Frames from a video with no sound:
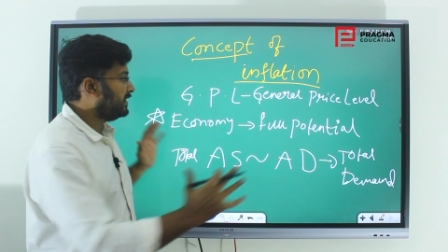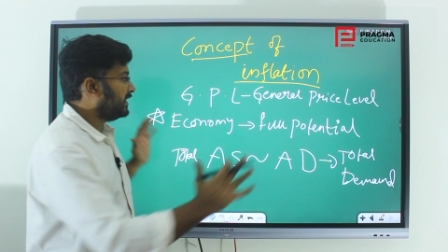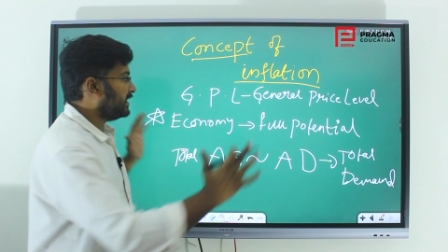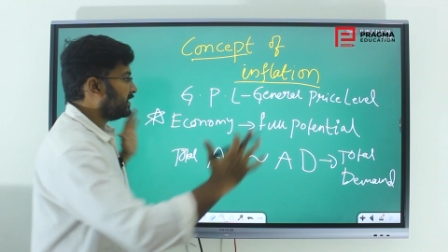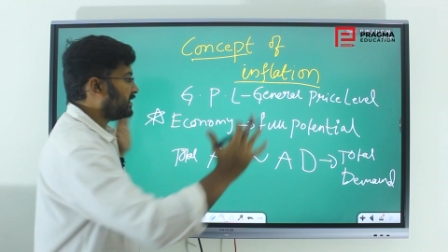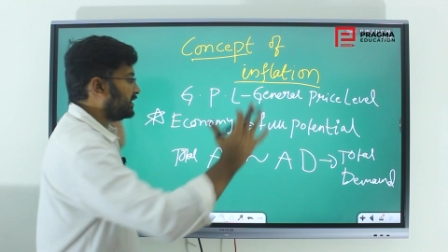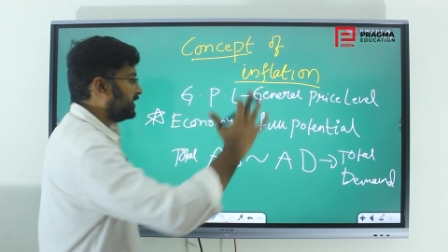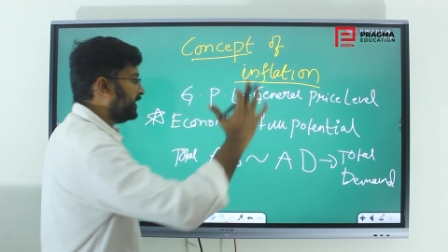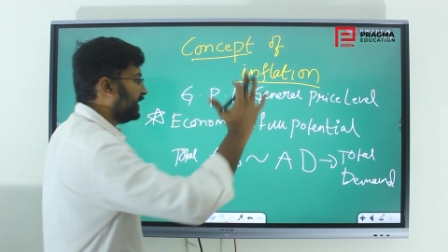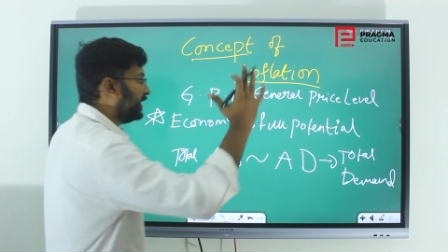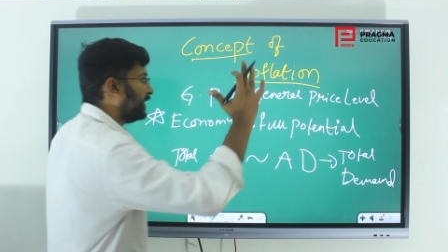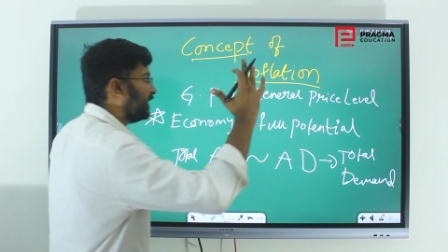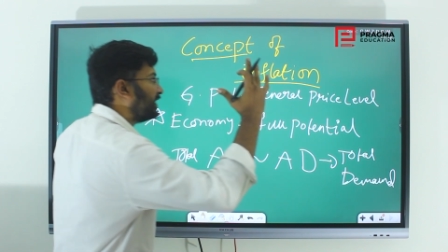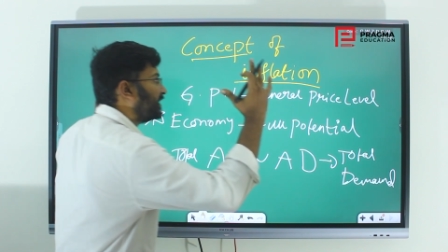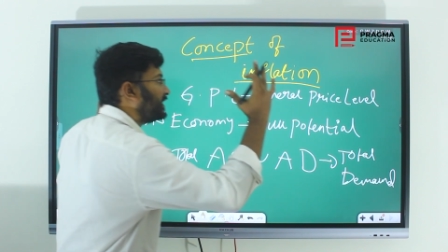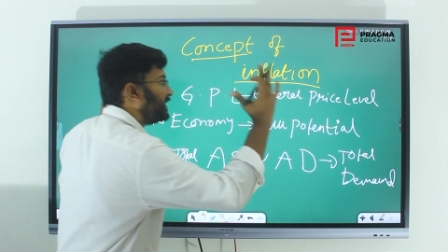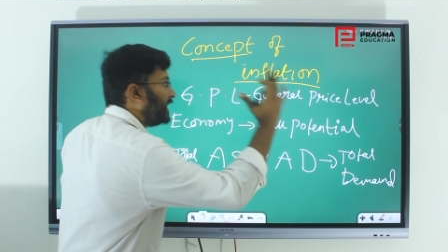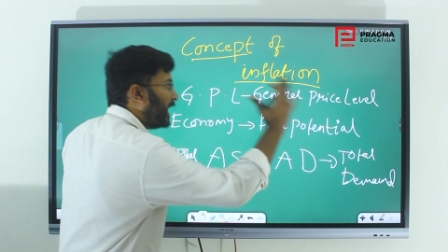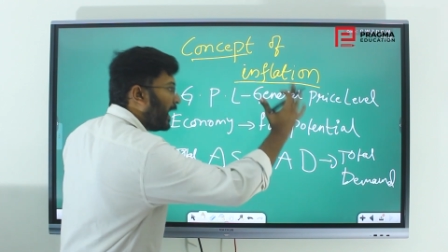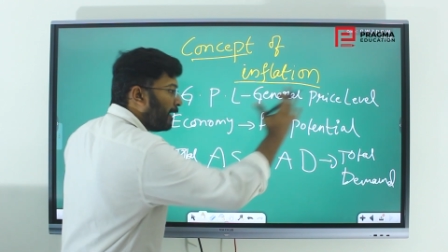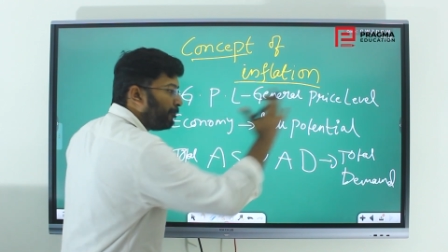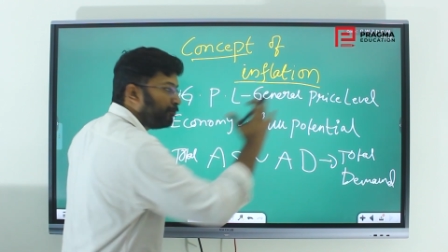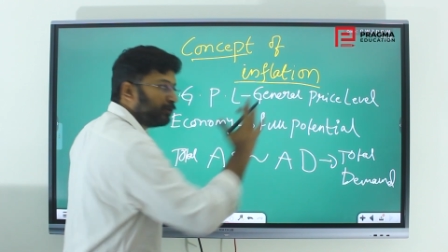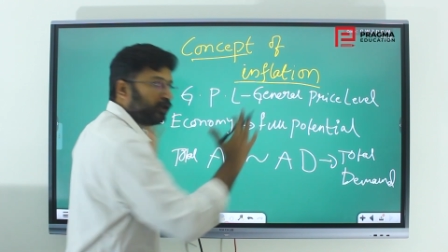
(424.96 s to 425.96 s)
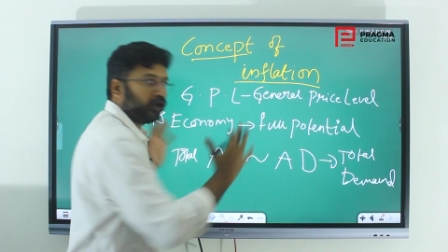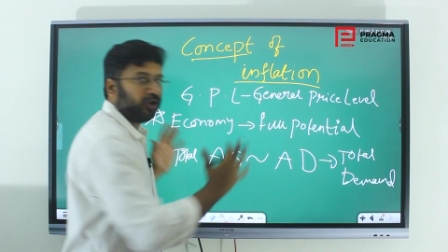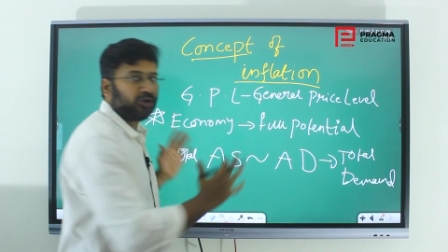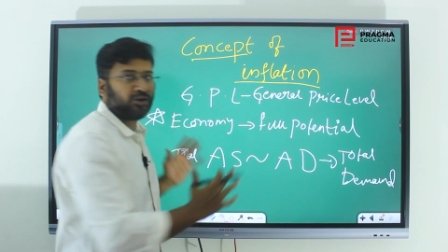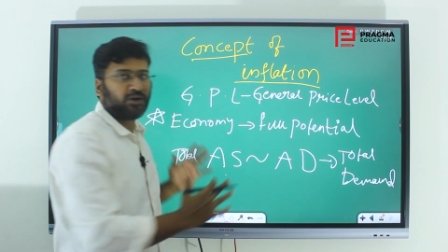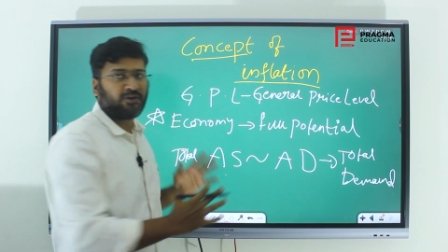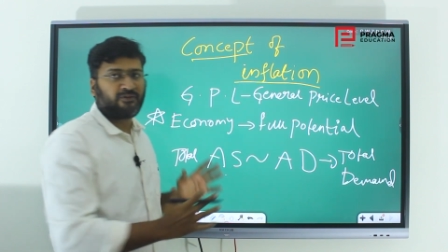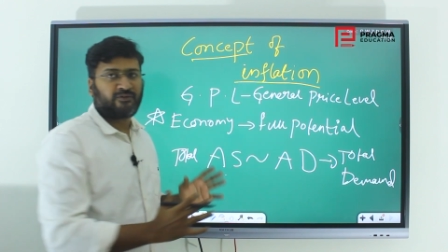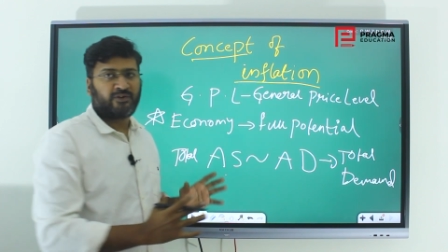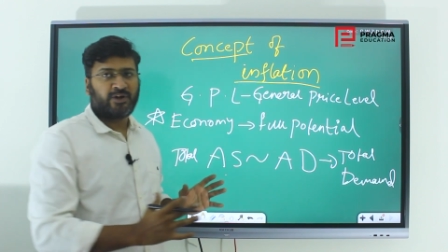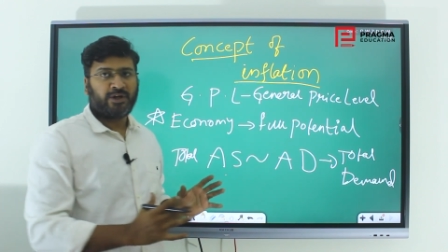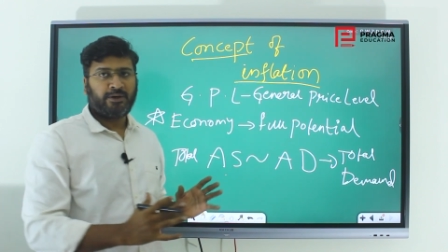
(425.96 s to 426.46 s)
just take a snapshot
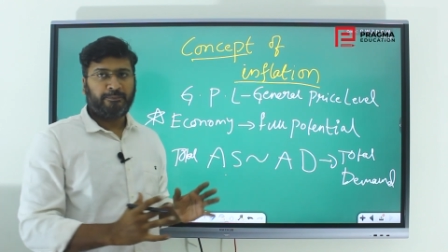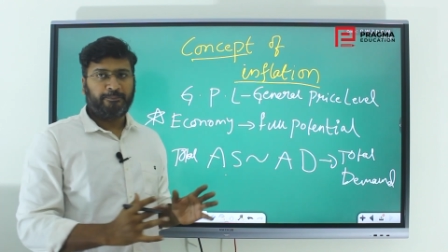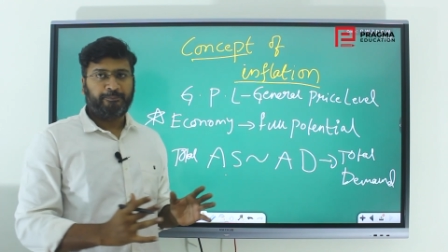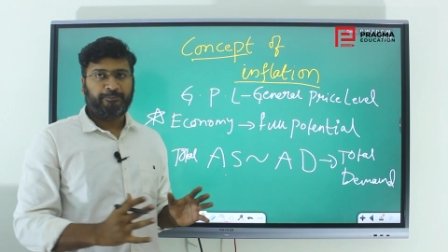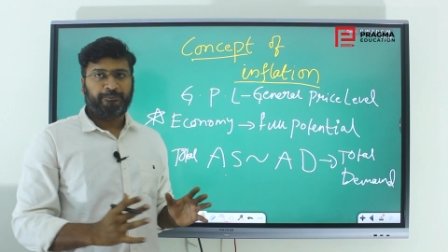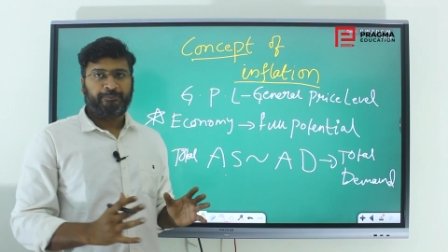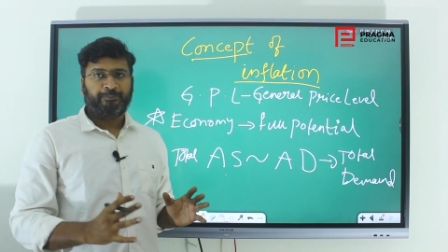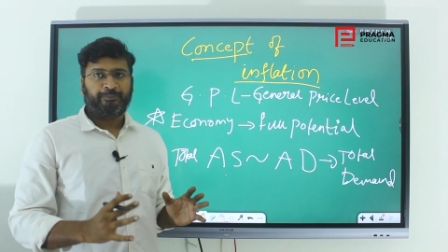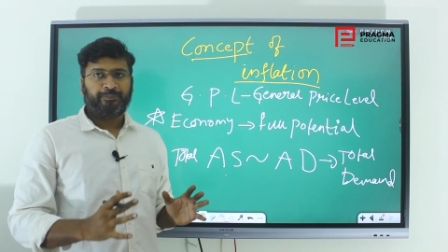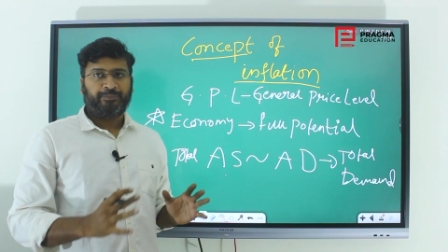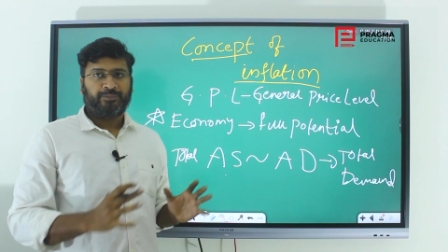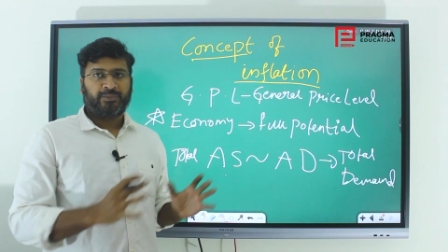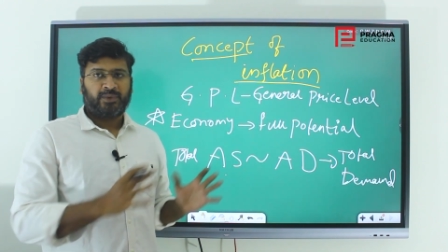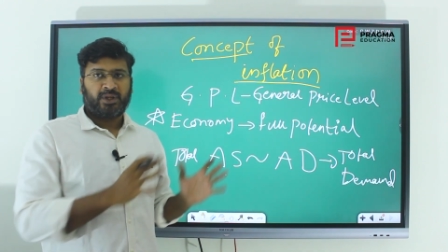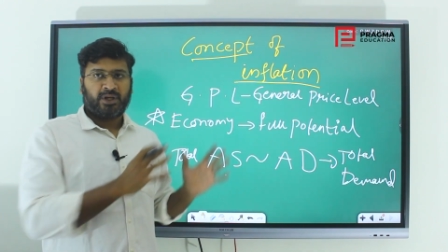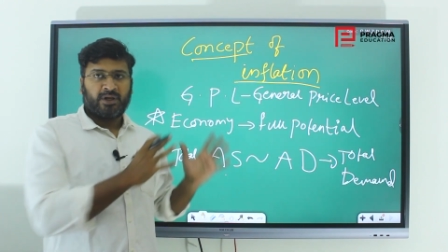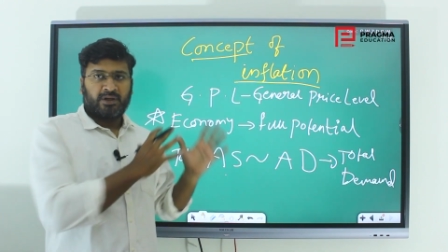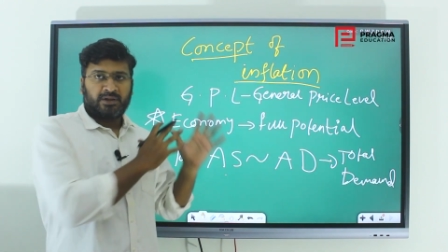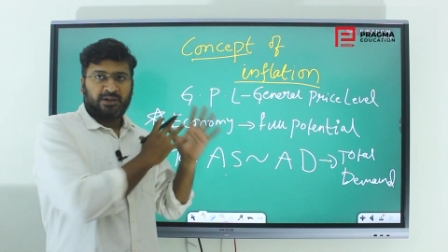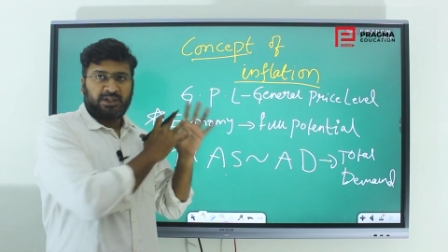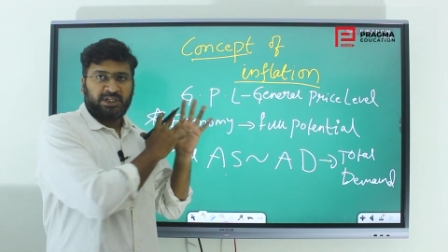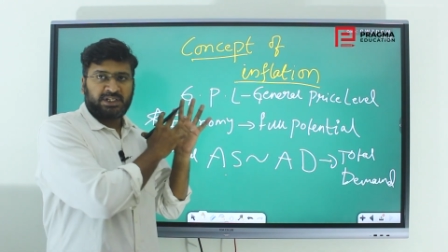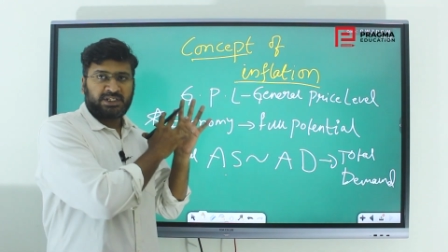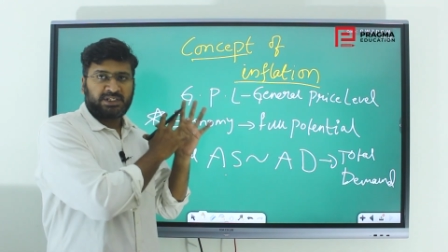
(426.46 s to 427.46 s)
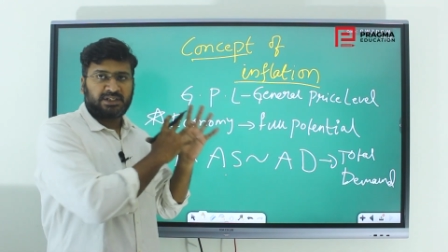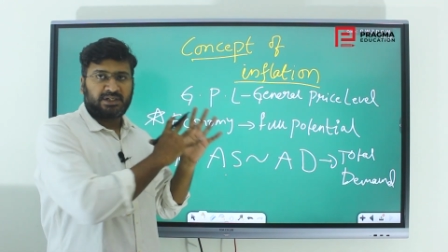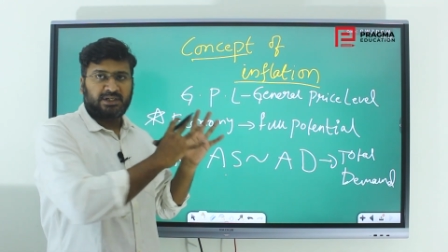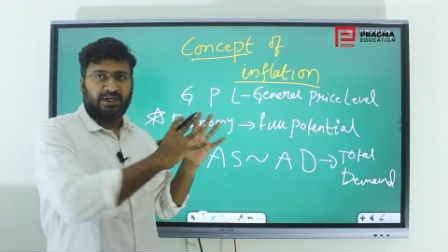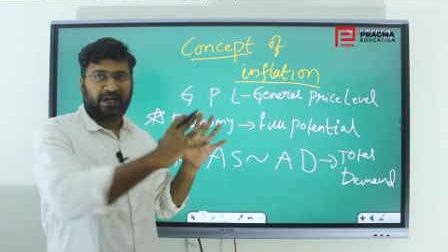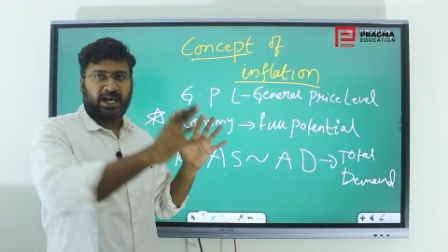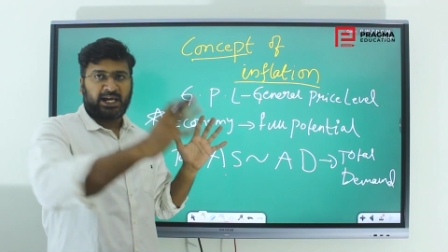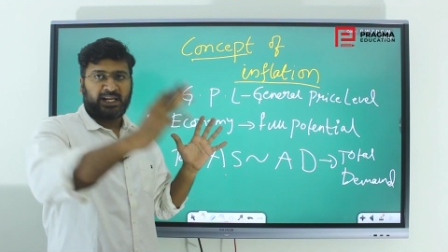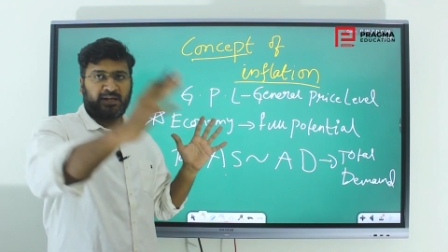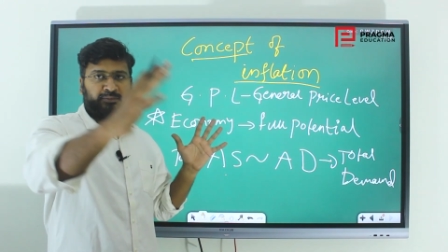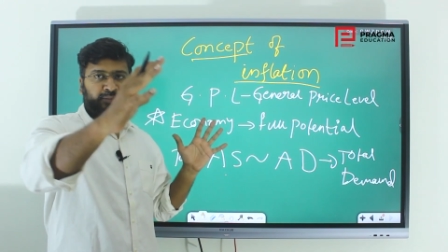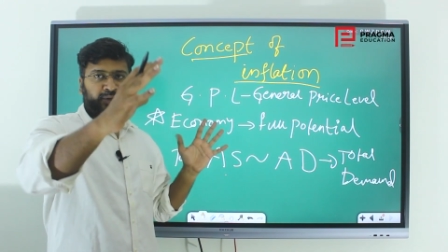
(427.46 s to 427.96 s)
of this
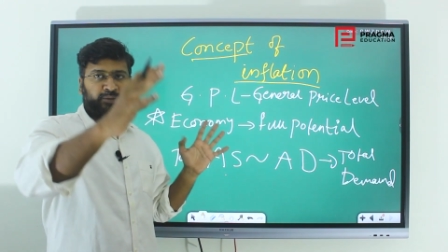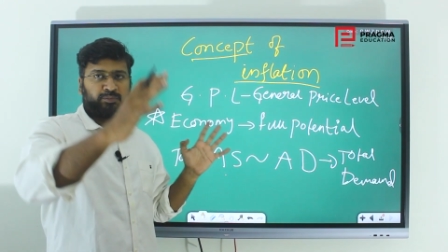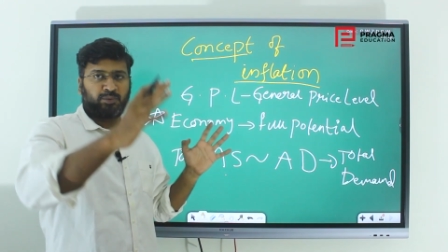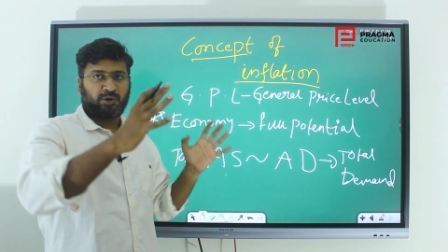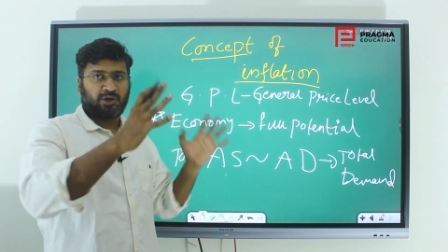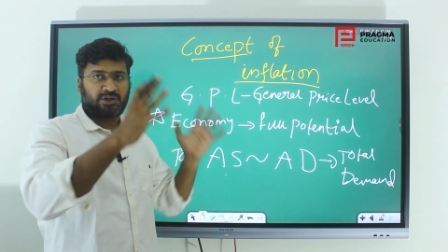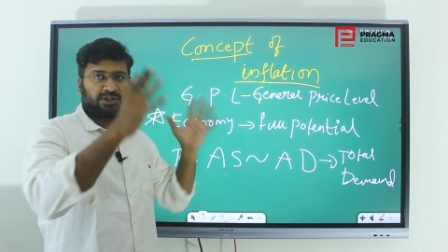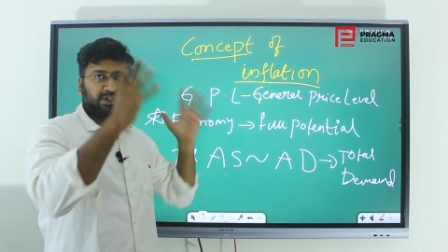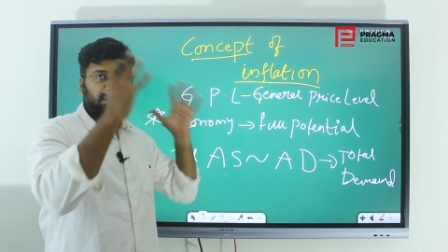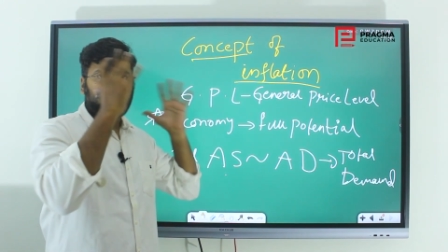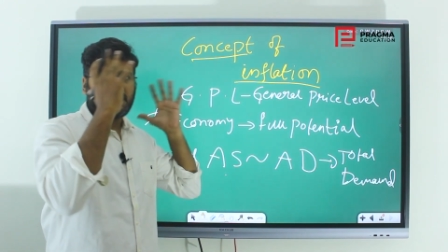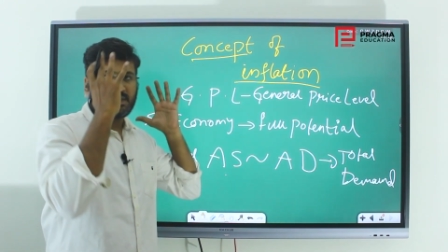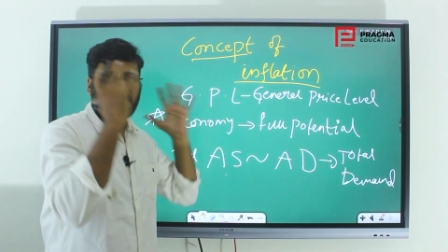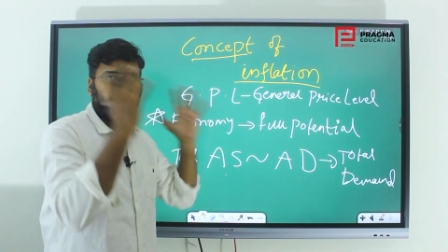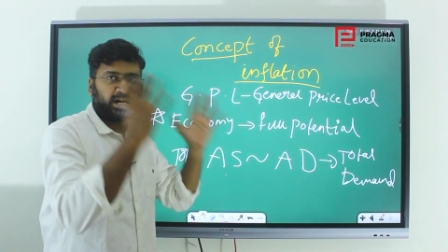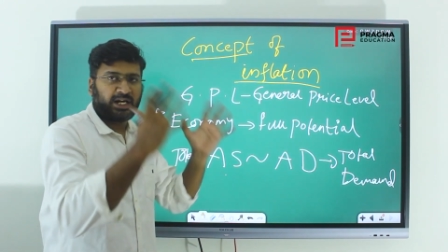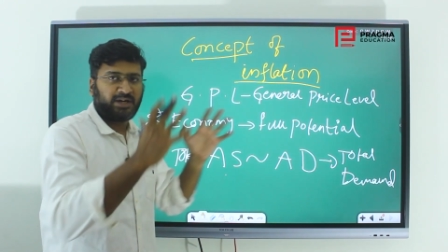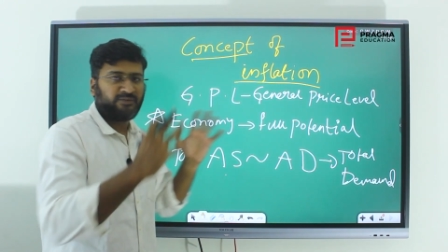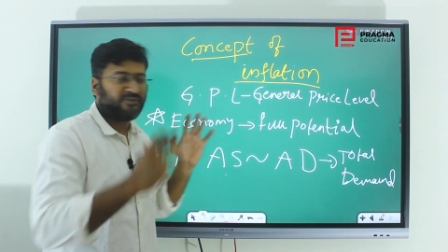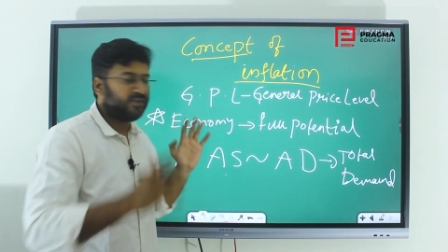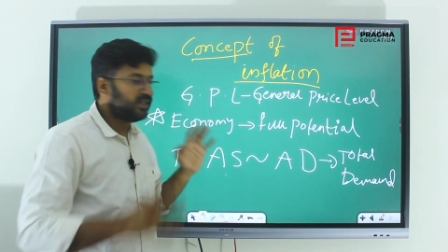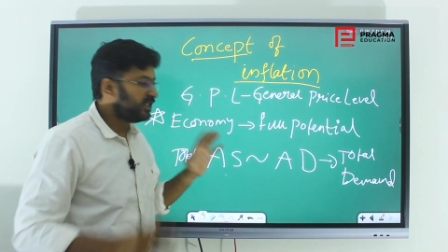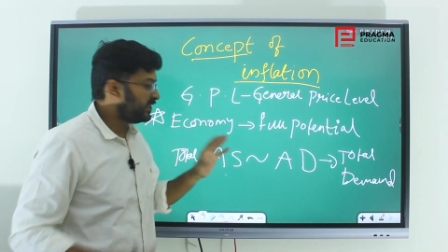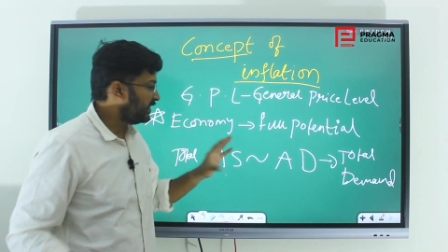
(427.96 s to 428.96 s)
dynamic process and we